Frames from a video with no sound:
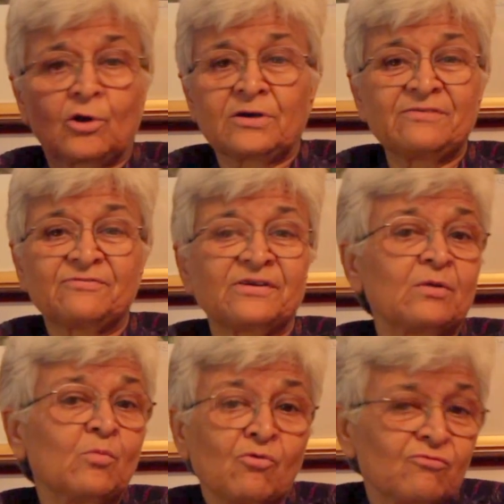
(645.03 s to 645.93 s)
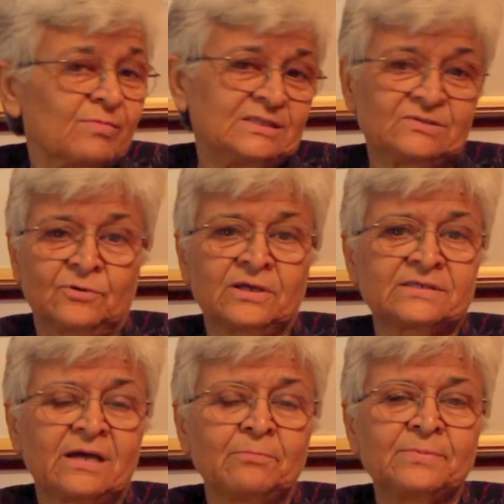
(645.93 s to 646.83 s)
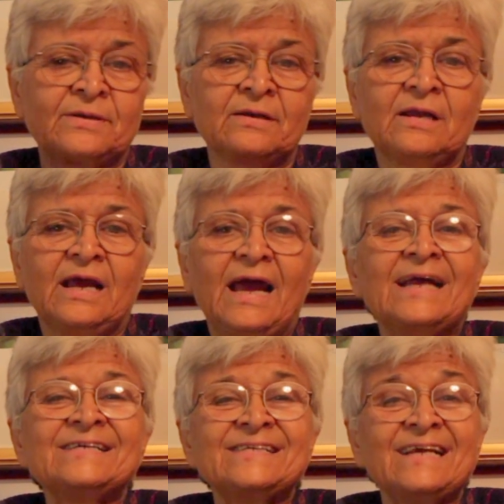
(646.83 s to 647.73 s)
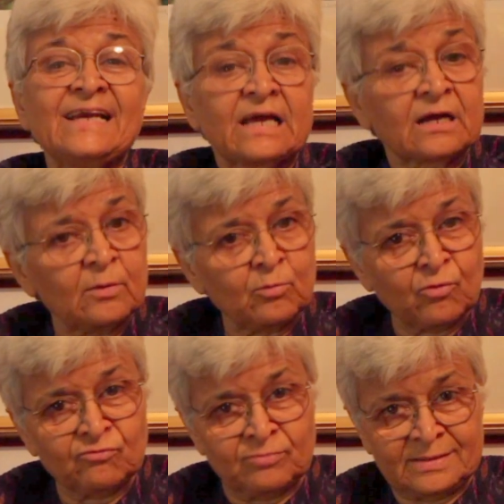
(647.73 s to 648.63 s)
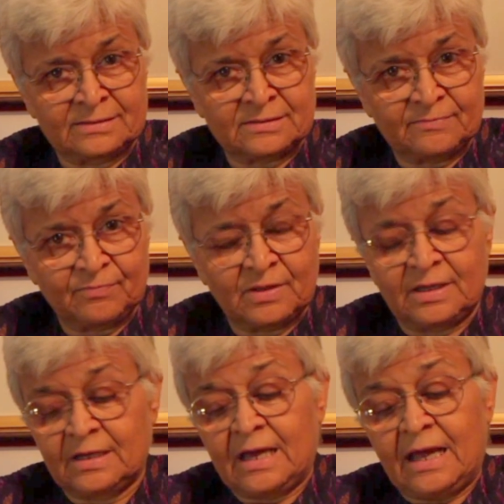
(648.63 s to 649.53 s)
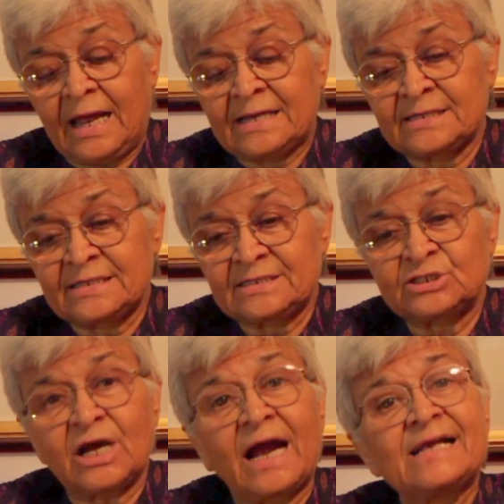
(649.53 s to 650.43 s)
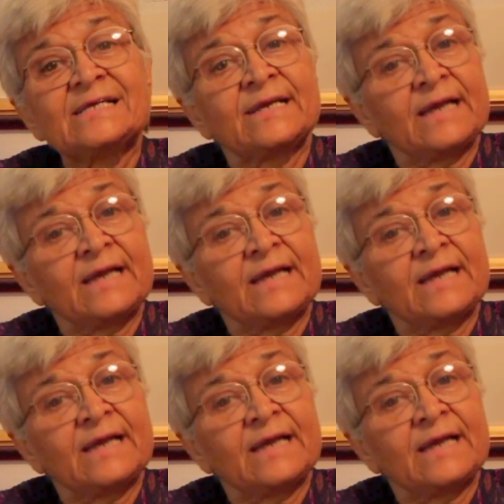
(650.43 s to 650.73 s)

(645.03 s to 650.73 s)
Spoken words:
on different movements, for example, anti-liquor movement, anti-child